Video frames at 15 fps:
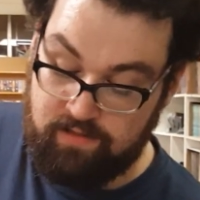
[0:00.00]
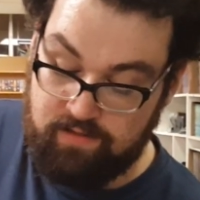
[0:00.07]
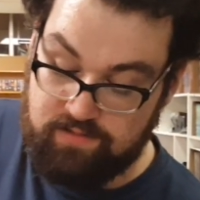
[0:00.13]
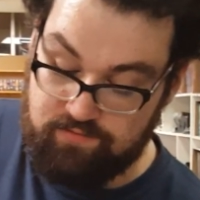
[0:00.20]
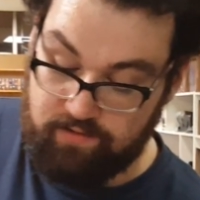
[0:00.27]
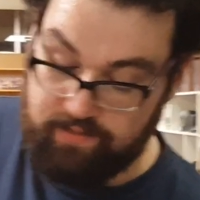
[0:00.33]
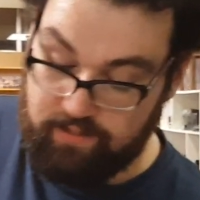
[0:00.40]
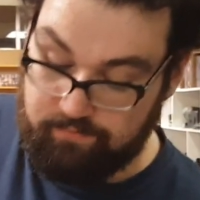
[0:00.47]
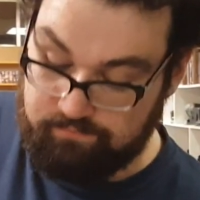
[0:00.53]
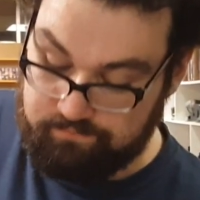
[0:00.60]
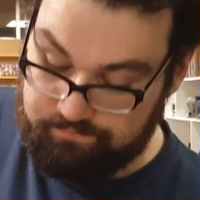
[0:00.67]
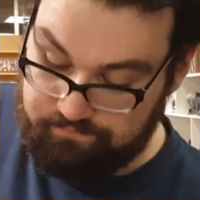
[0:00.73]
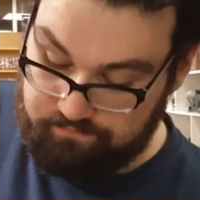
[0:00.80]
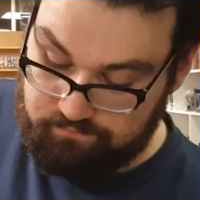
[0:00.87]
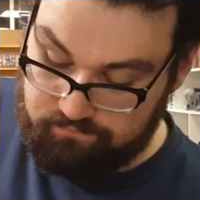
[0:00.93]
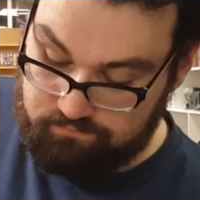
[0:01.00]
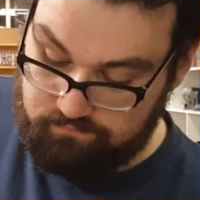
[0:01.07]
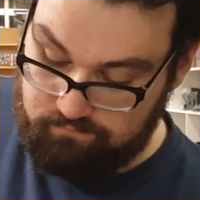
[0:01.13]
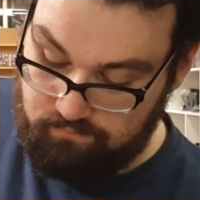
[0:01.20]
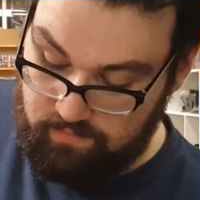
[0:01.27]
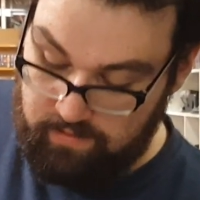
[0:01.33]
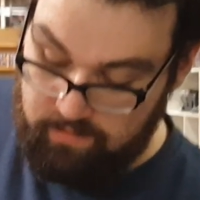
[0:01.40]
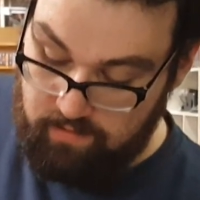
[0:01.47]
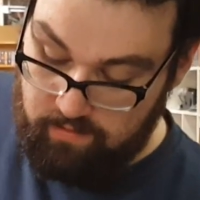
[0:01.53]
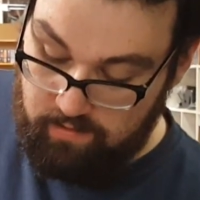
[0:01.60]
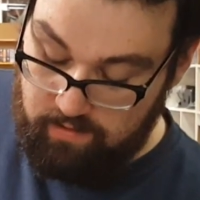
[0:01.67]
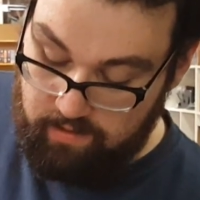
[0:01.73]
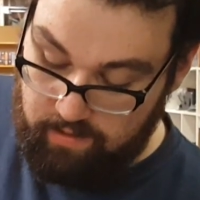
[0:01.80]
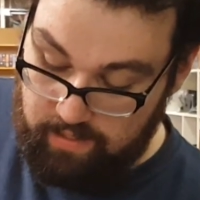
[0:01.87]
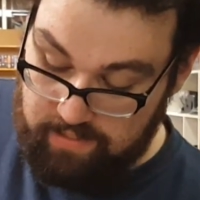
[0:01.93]
It's really good.
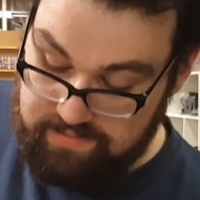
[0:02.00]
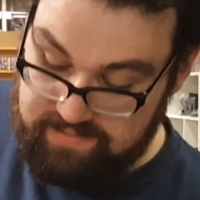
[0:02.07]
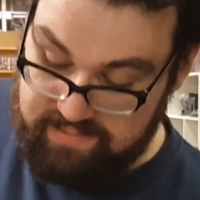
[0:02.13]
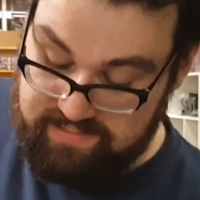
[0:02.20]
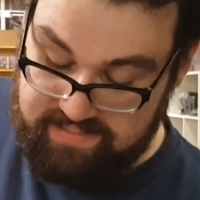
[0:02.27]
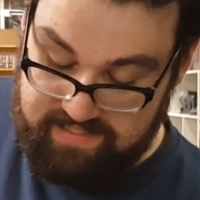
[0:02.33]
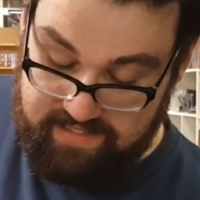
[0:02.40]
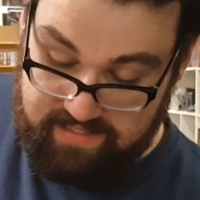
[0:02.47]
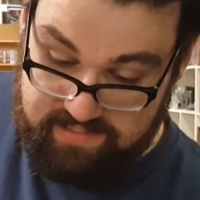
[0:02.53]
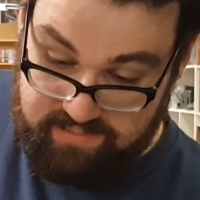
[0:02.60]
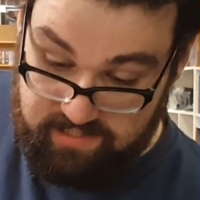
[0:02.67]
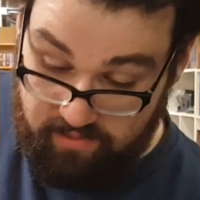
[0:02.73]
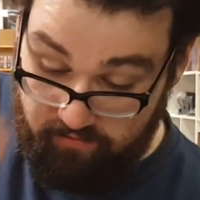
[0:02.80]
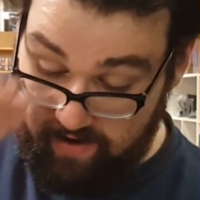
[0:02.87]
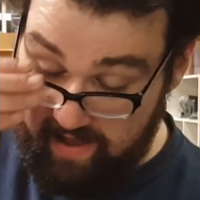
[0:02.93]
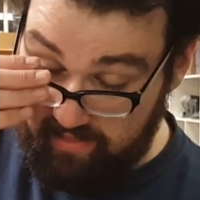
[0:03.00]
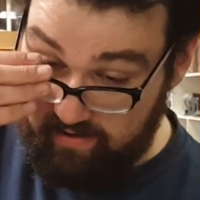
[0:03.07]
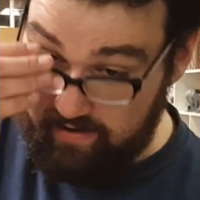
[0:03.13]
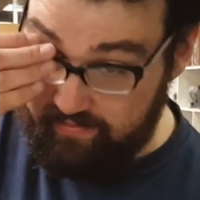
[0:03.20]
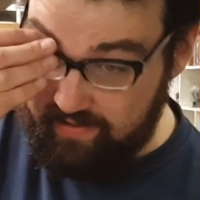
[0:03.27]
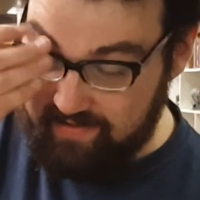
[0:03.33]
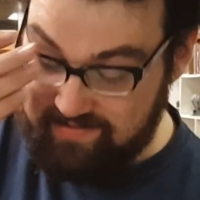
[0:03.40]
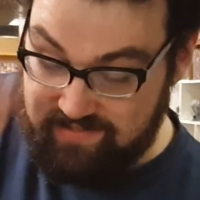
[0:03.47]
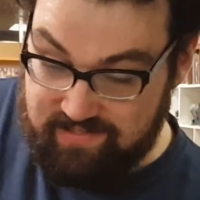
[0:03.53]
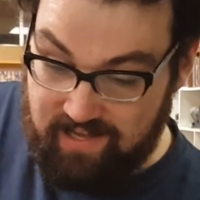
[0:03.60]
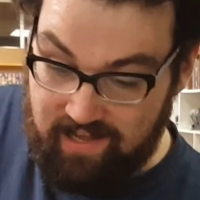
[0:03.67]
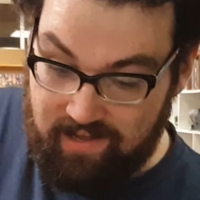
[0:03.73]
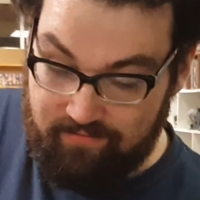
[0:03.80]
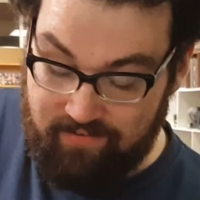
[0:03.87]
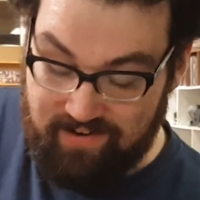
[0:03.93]
16 is another ally that's
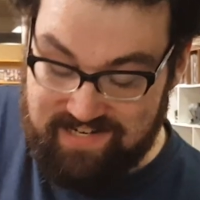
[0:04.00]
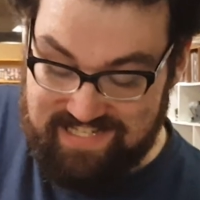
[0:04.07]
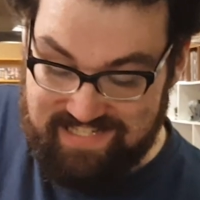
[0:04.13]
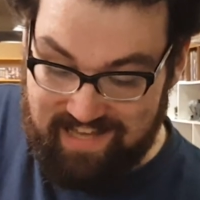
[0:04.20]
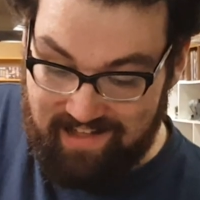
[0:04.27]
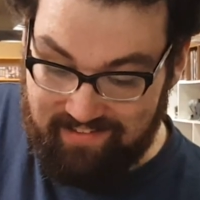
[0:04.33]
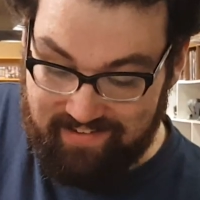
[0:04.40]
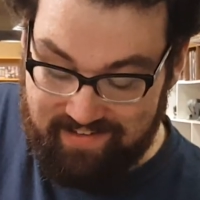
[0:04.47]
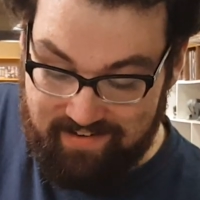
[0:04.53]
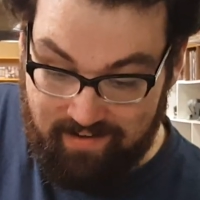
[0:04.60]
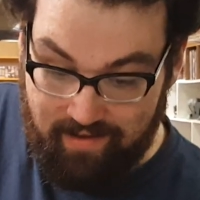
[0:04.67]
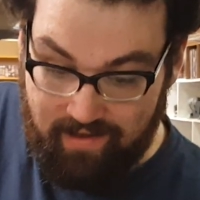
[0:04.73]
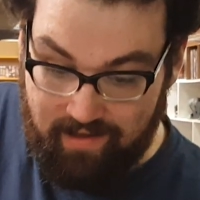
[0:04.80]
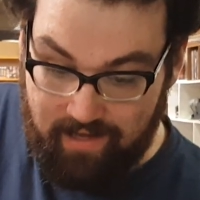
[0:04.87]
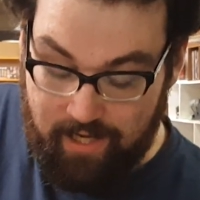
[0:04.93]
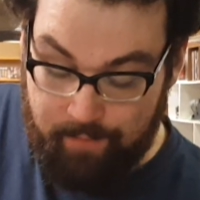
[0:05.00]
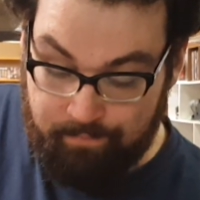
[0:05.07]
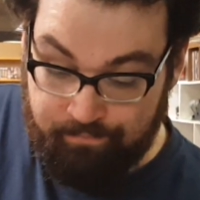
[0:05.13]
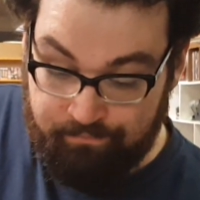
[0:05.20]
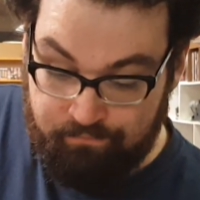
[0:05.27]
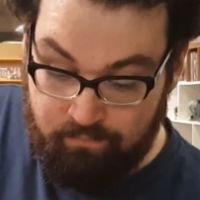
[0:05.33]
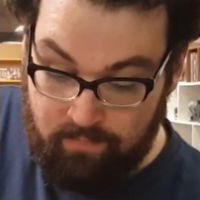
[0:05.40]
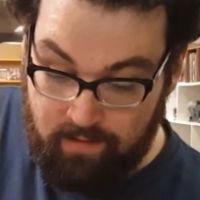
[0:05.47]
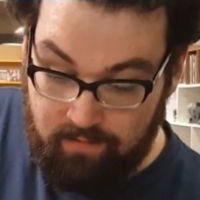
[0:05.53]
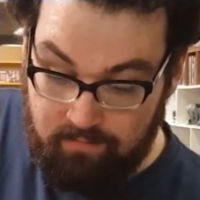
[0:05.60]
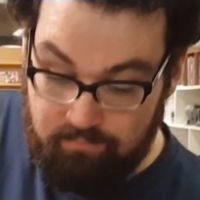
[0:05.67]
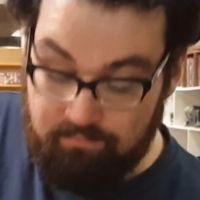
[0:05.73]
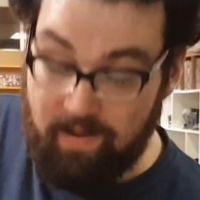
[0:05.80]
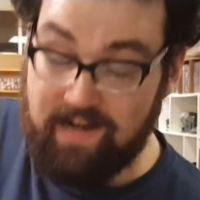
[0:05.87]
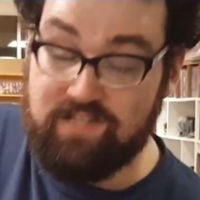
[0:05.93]
very solid.
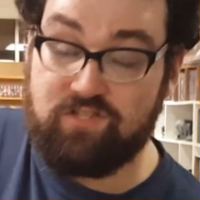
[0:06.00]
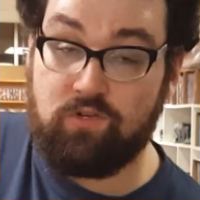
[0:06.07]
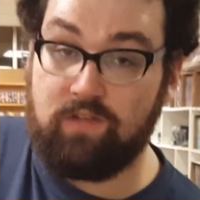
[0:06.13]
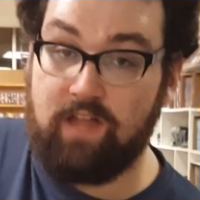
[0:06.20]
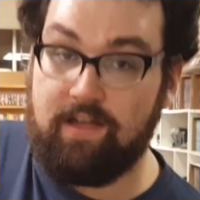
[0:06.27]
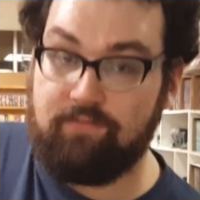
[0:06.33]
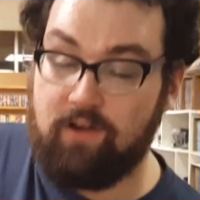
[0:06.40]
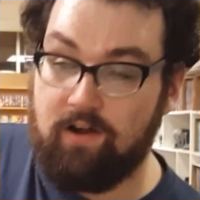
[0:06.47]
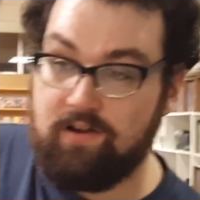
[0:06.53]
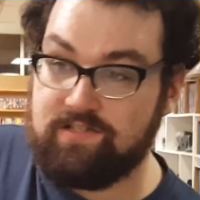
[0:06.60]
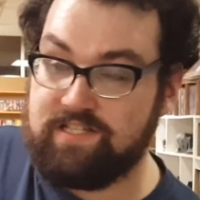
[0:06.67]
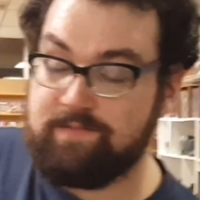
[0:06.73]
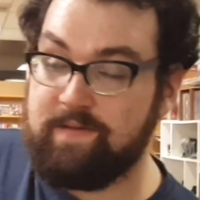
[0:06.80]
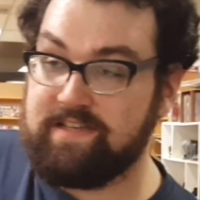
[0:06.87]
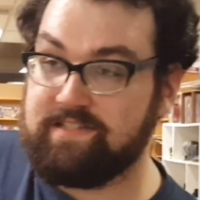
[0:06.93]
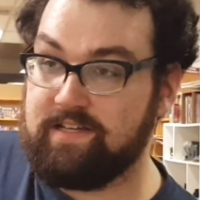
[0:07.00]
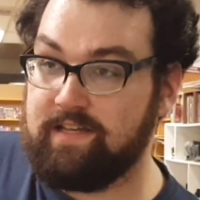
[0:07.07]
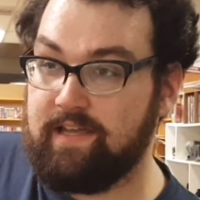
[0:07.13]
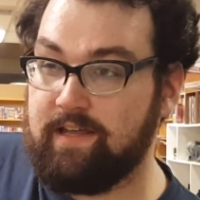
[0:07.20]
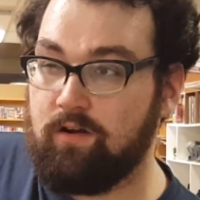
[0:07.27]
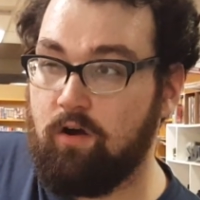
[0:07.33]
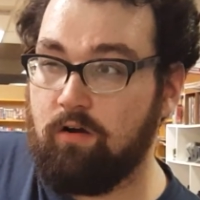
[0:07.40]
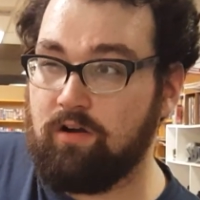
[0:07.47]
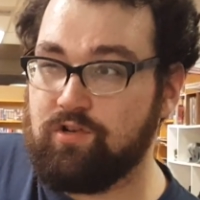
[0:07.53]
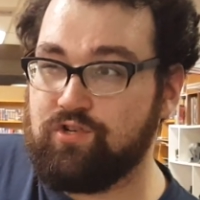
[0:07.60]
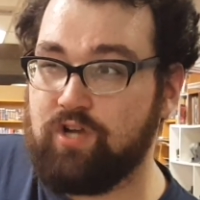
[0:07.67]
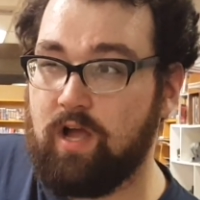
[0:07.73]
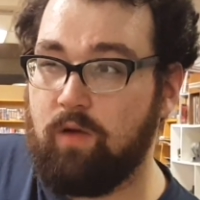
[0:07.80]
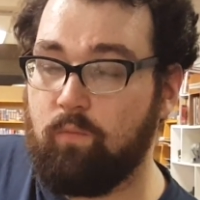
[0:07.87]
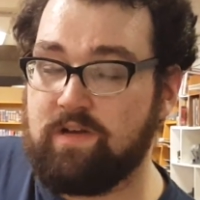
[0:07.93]
-2 life cards. It's basically an orange,
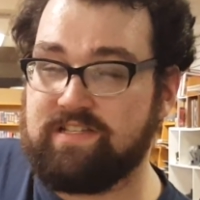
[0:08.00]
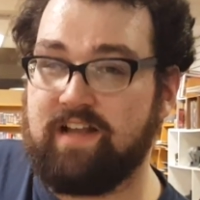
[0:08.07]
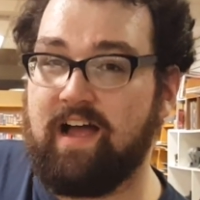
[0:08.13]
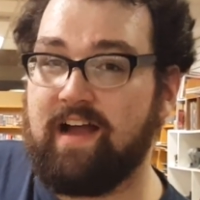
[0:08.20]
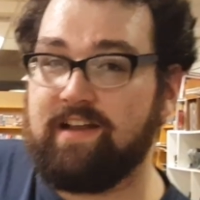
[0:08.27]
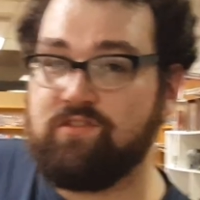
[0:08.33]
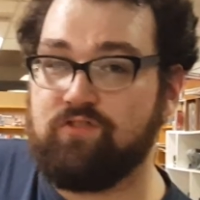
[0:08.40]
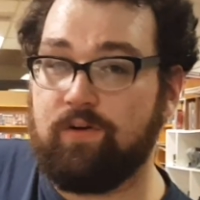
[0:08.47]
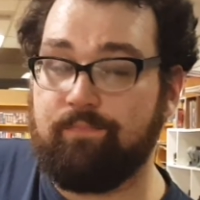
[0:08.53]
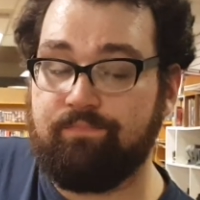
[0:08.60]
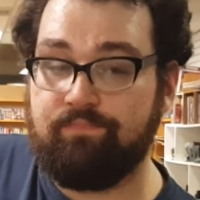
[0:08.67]
hiding drill?